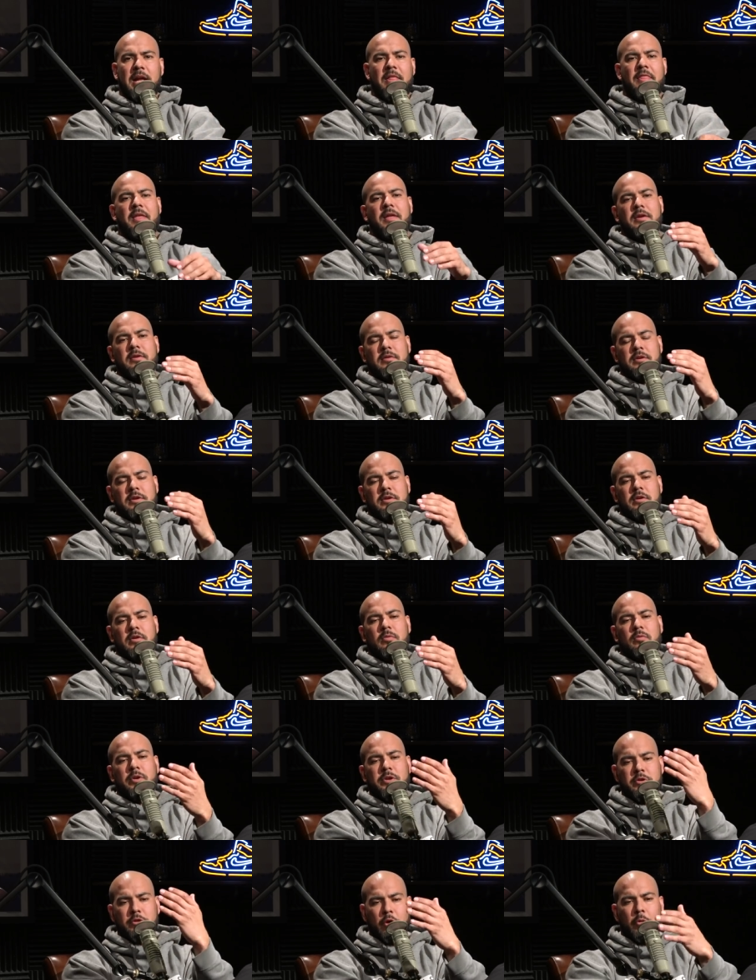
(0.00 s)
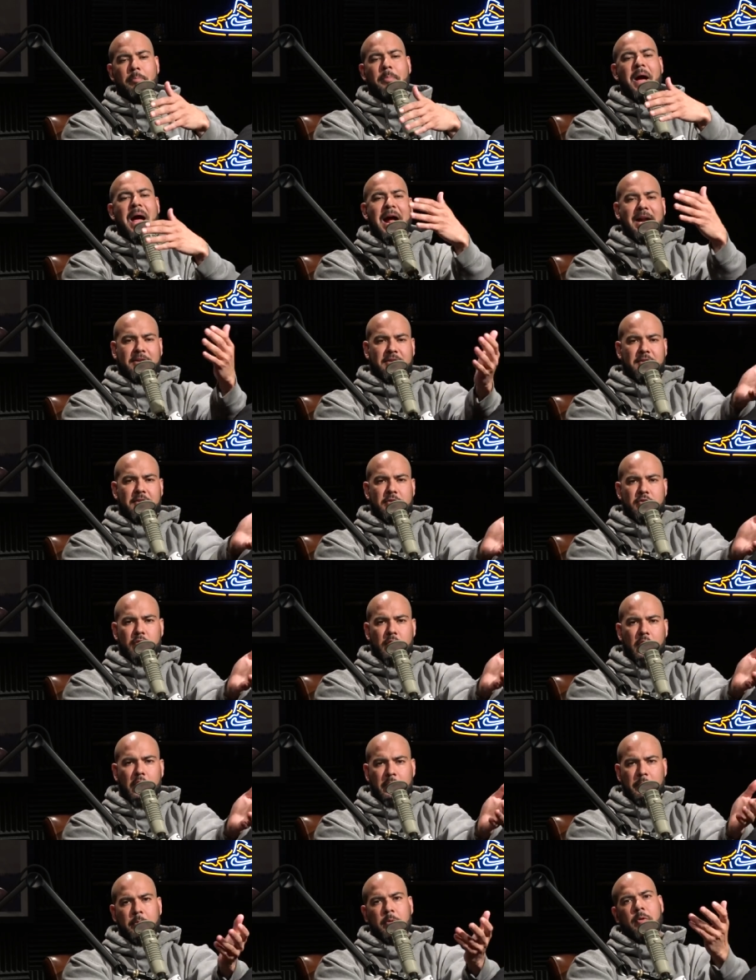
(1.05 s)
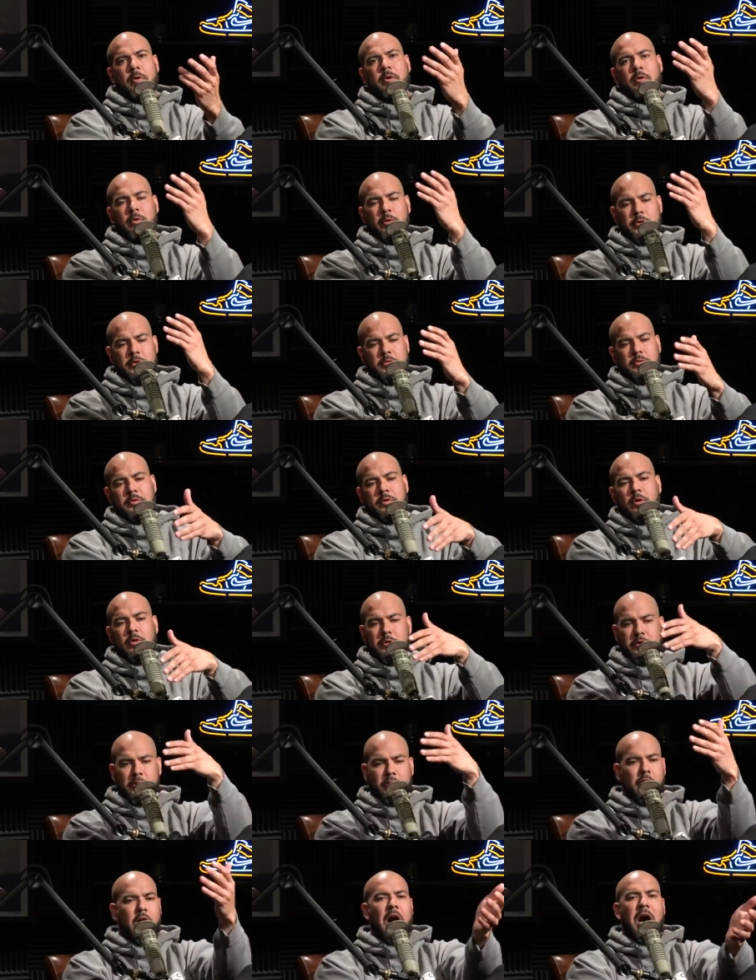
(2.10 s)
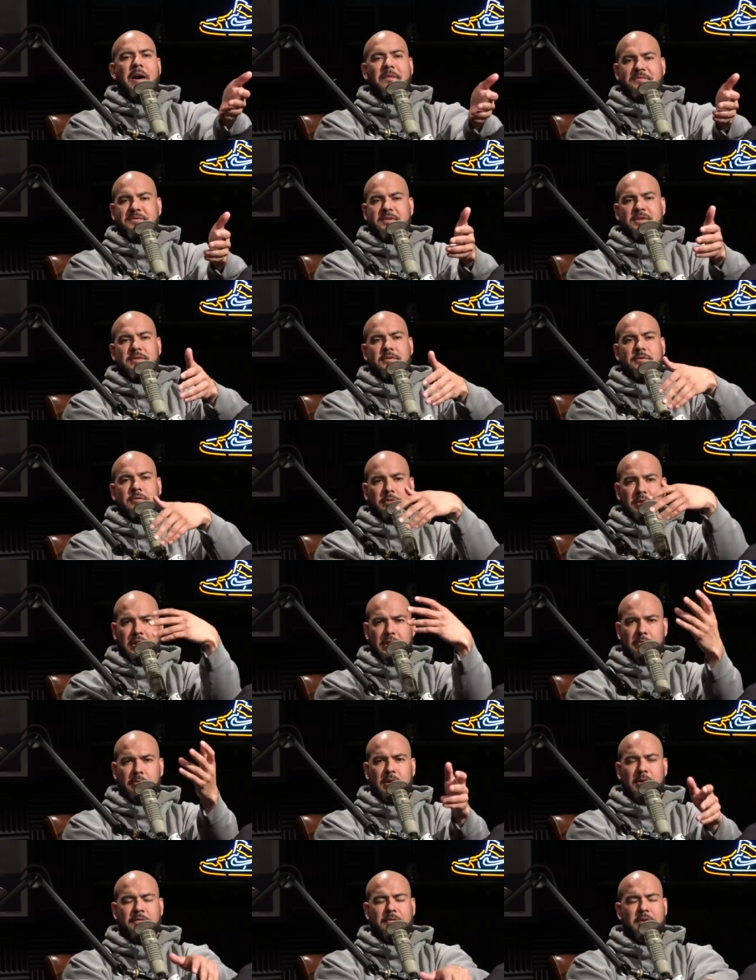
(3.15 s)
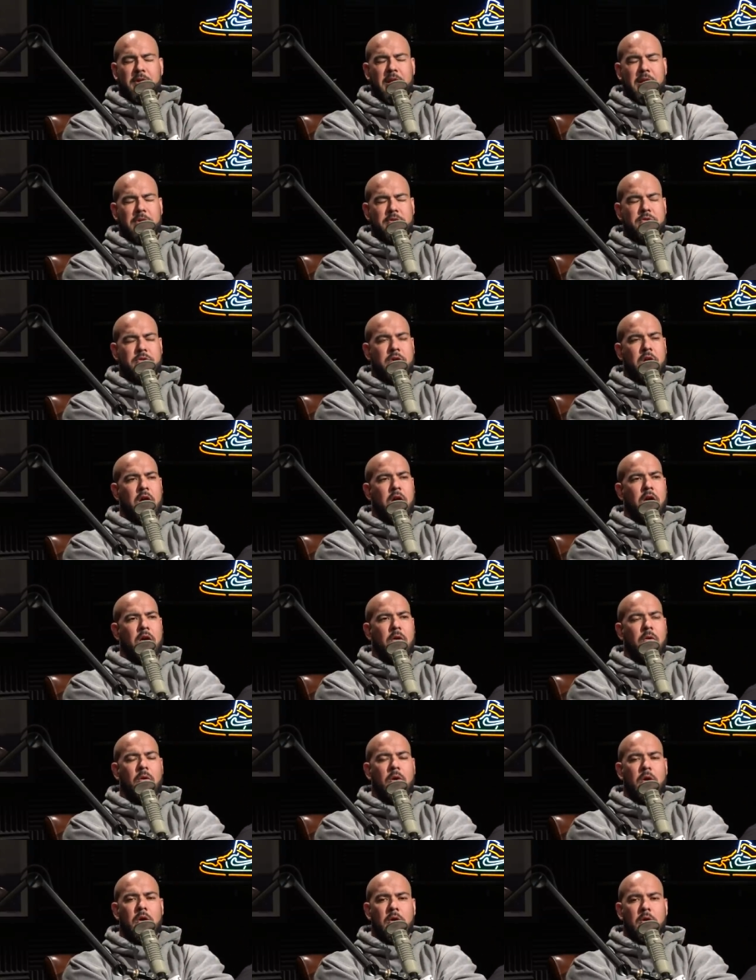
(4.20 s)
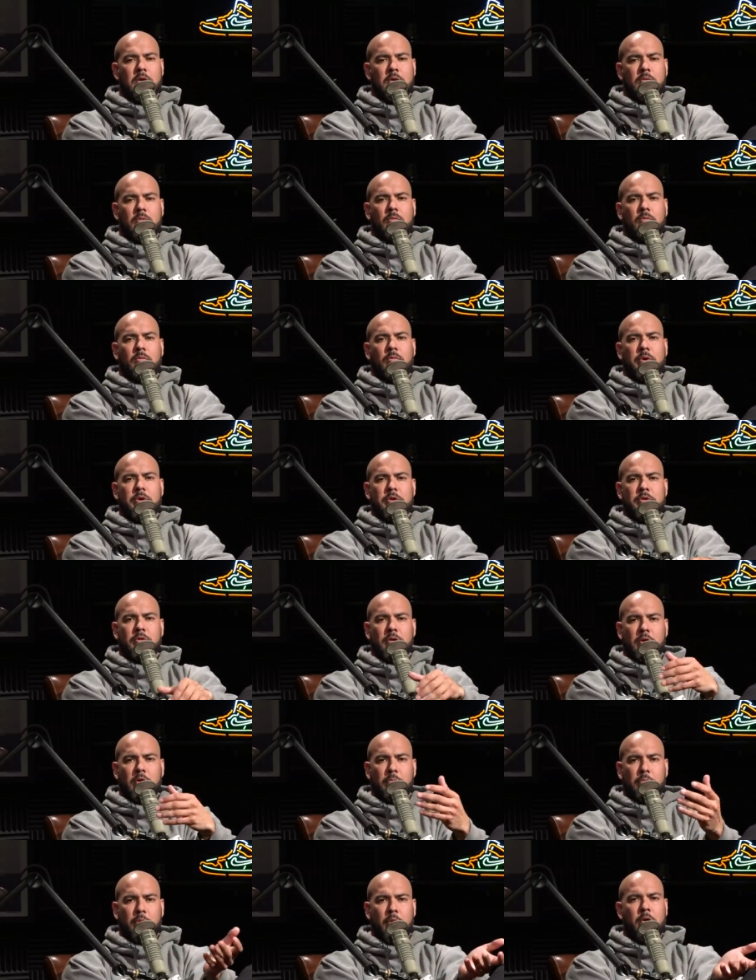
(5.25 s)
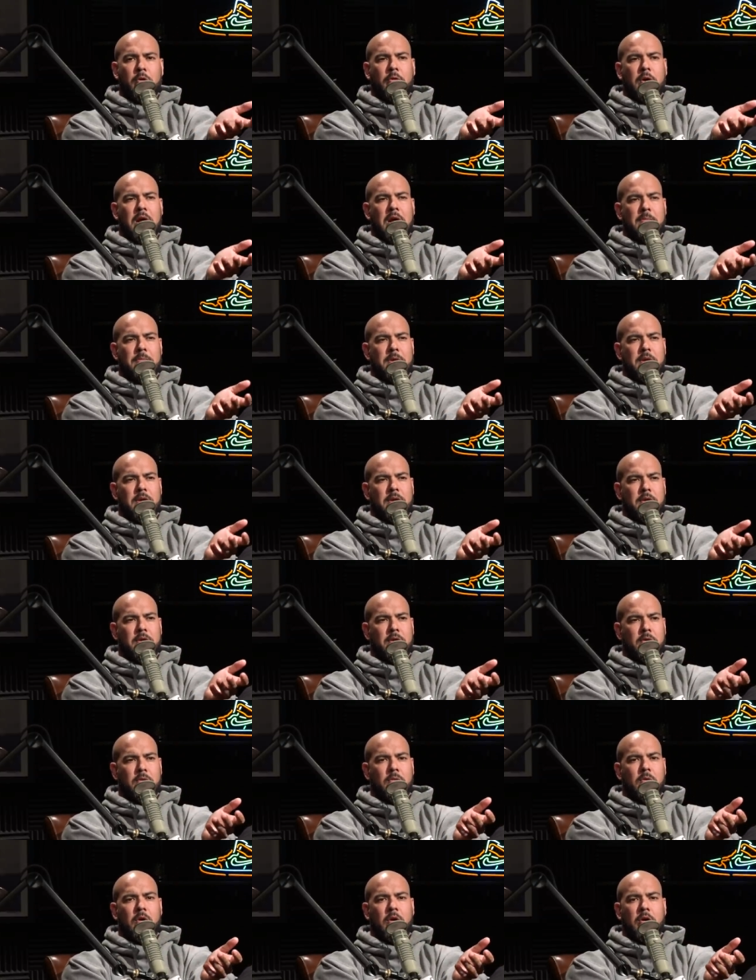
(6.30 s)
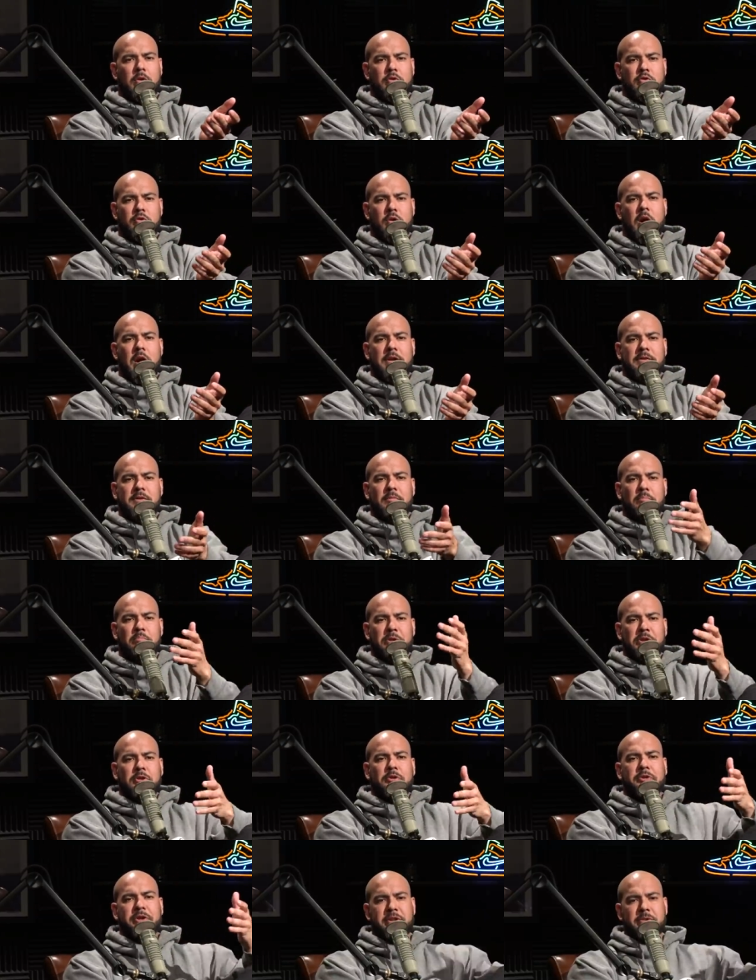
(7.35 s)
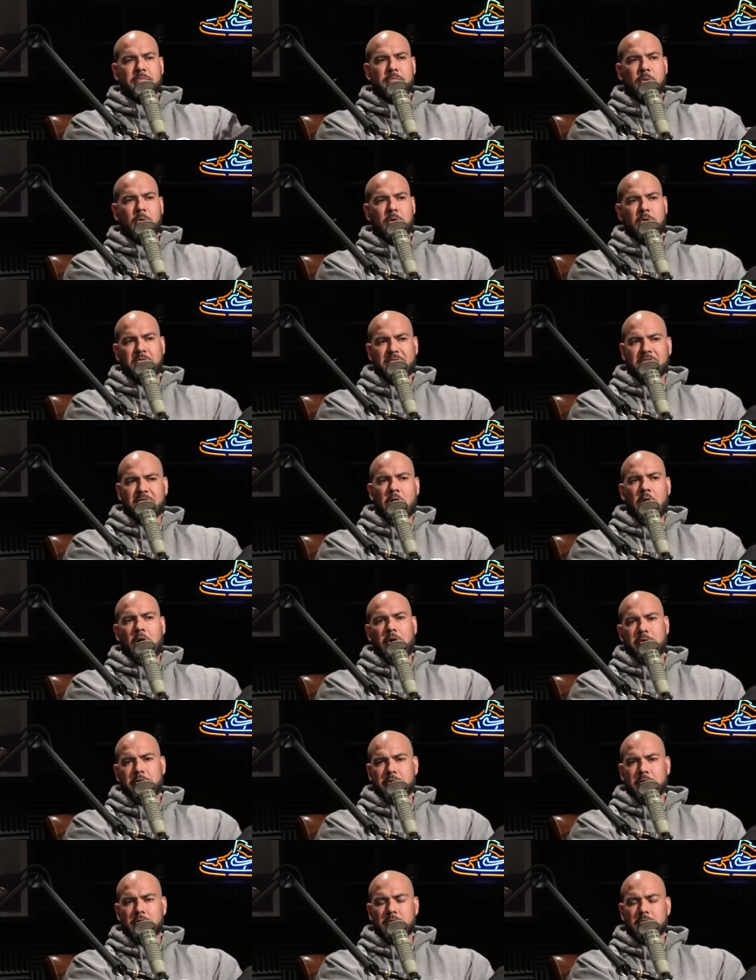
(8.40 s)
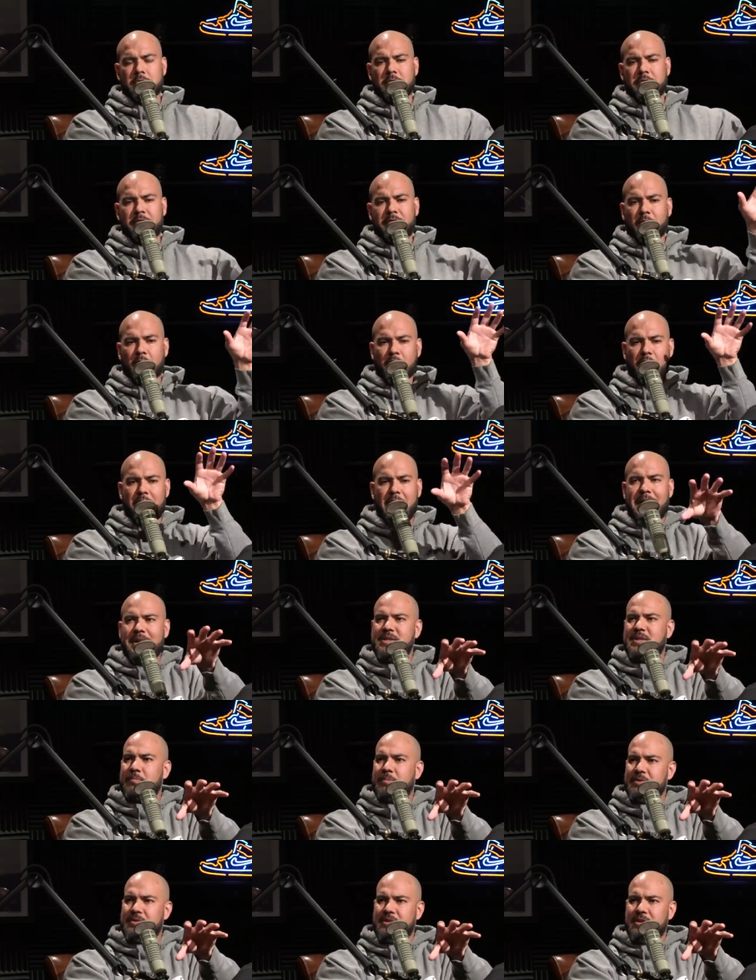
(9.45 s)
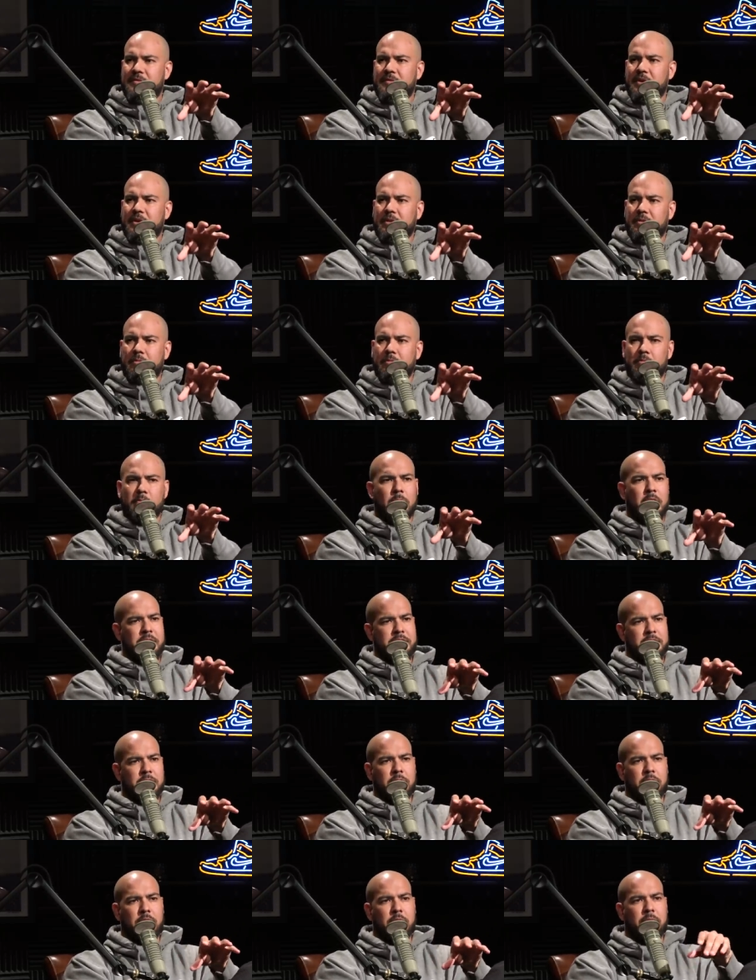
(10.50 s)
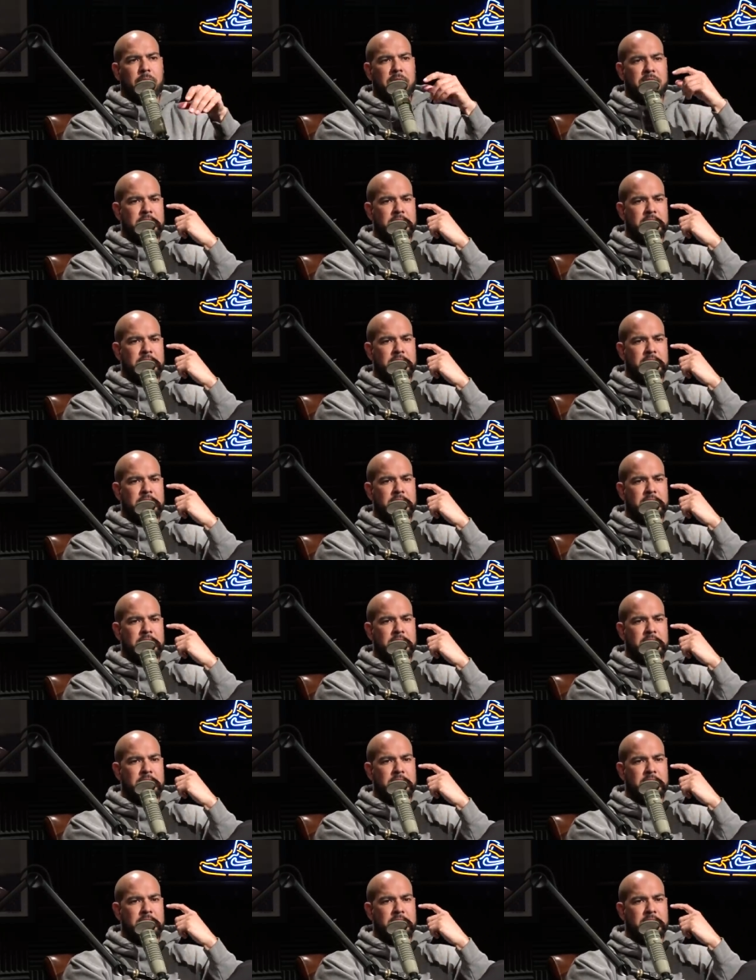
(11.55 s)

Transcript: And then, you know, when you go back to the drawing board or you go to your off season or getting ready for the next show, when you are programming, you are trying to build in more volume for that specific muscle group.